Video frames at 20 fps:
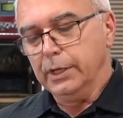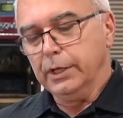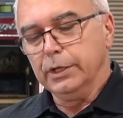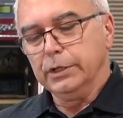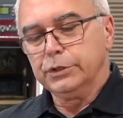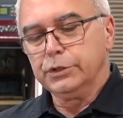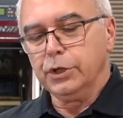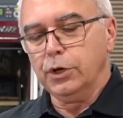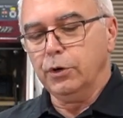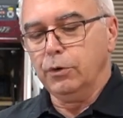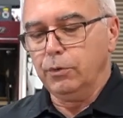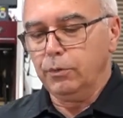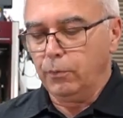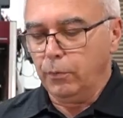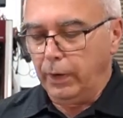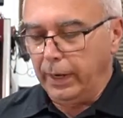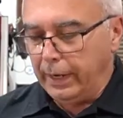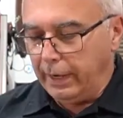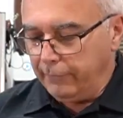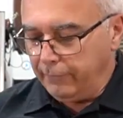So
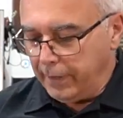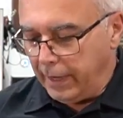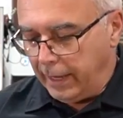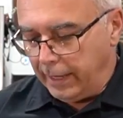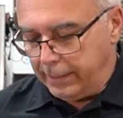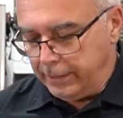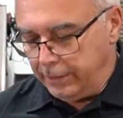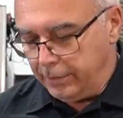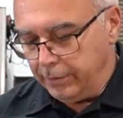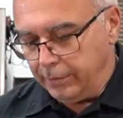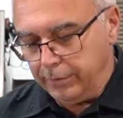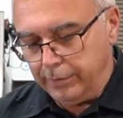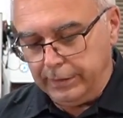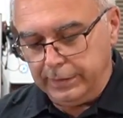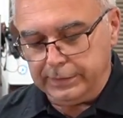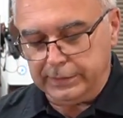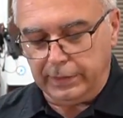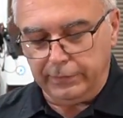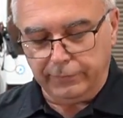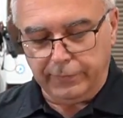what I've got here
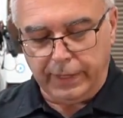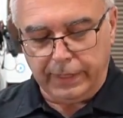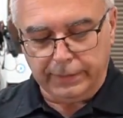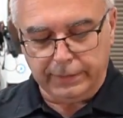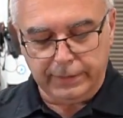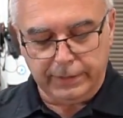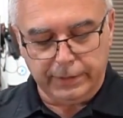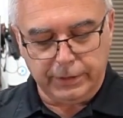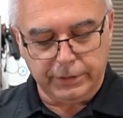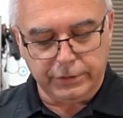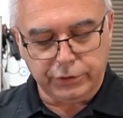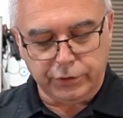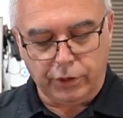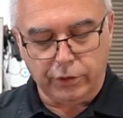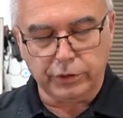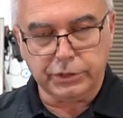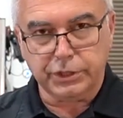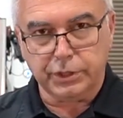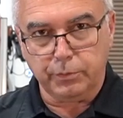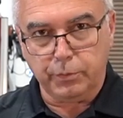is I've got the
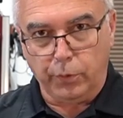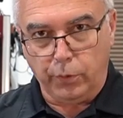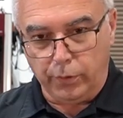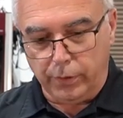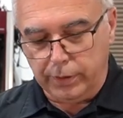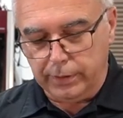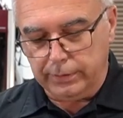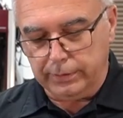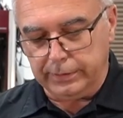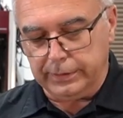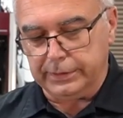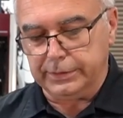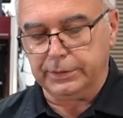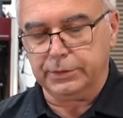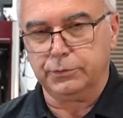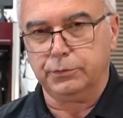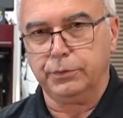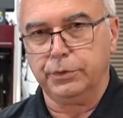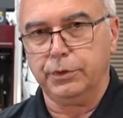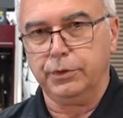charging port. This
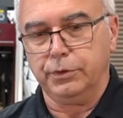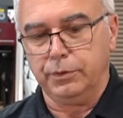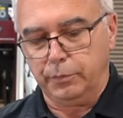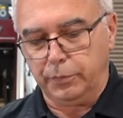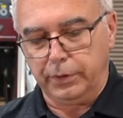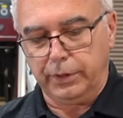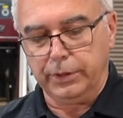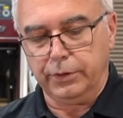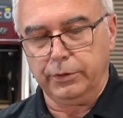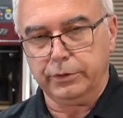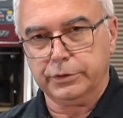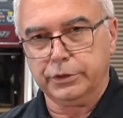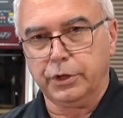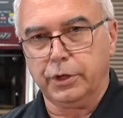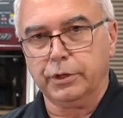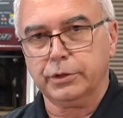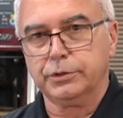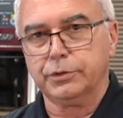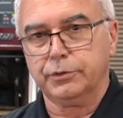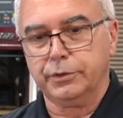is where you'd plug your
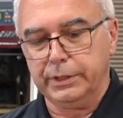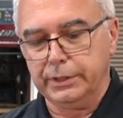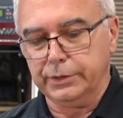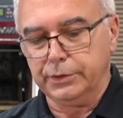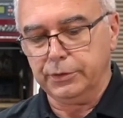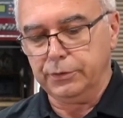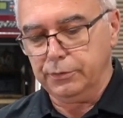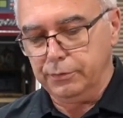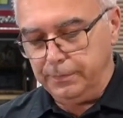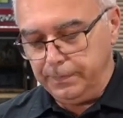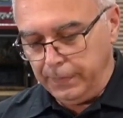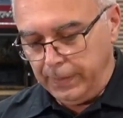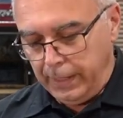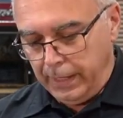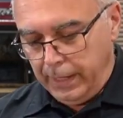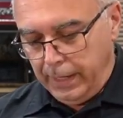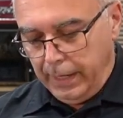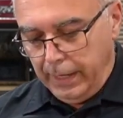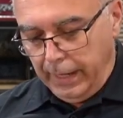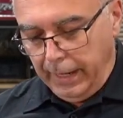charger into.
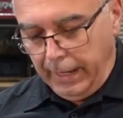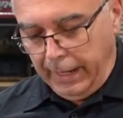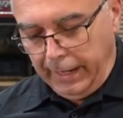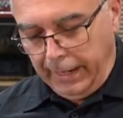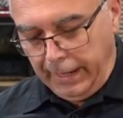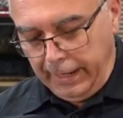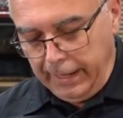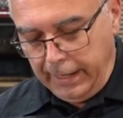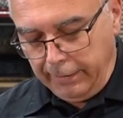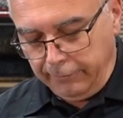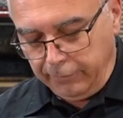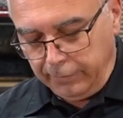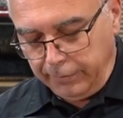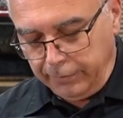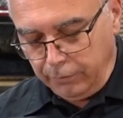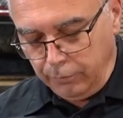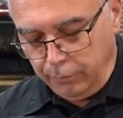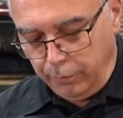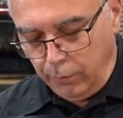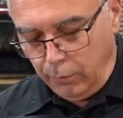And I have a
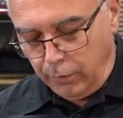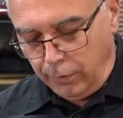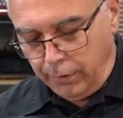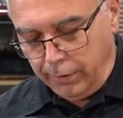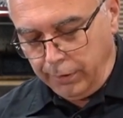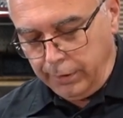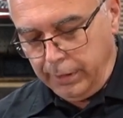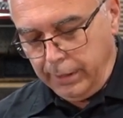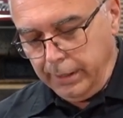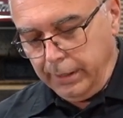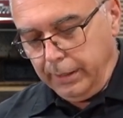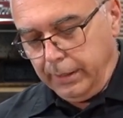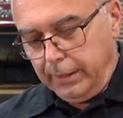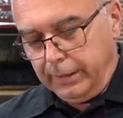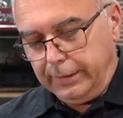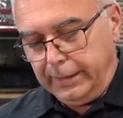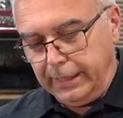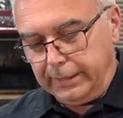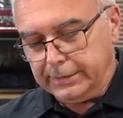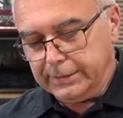little board
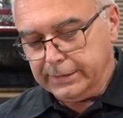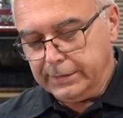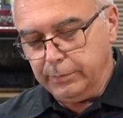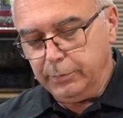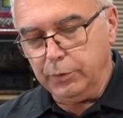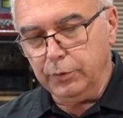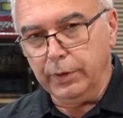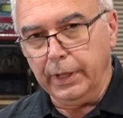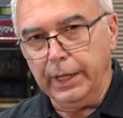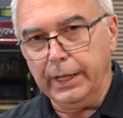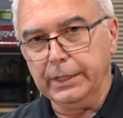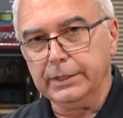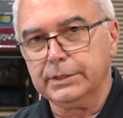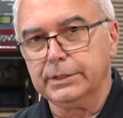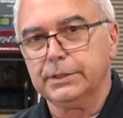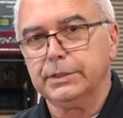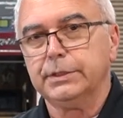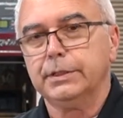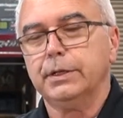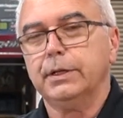that
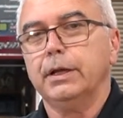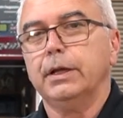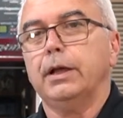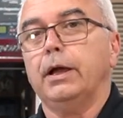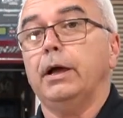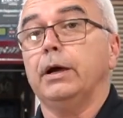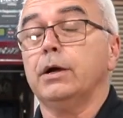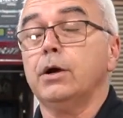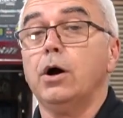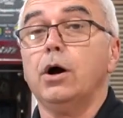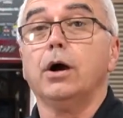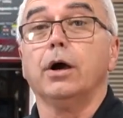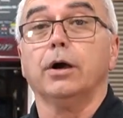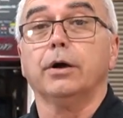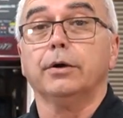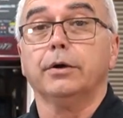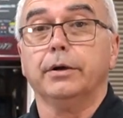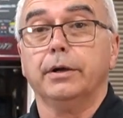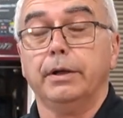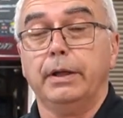simulates a
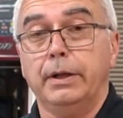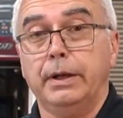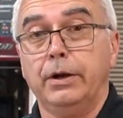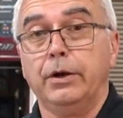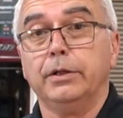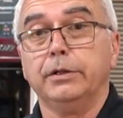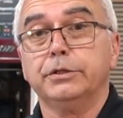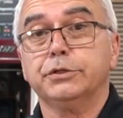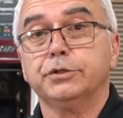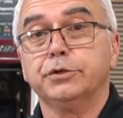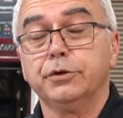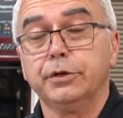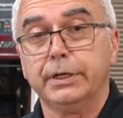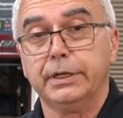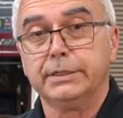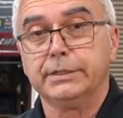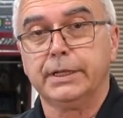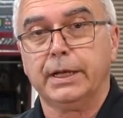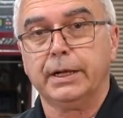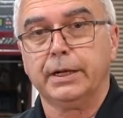car and all the
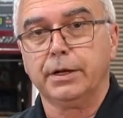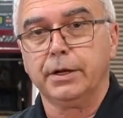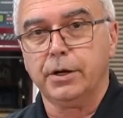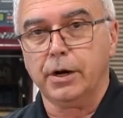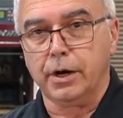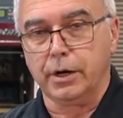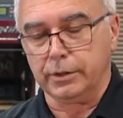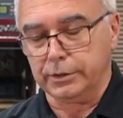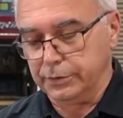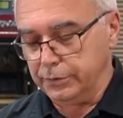circuits on a car.